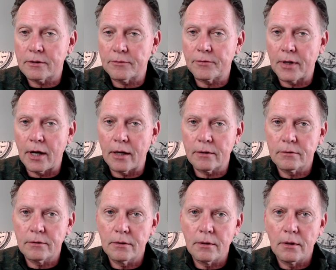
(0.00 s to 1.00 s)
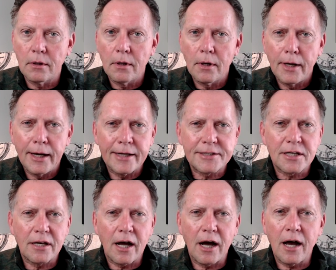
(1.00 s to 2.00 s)
flaw. It's
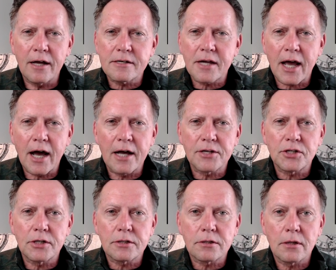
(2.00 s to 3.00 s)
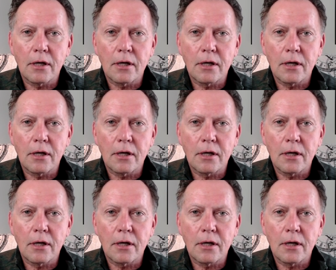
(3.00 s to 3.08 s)
an unconscious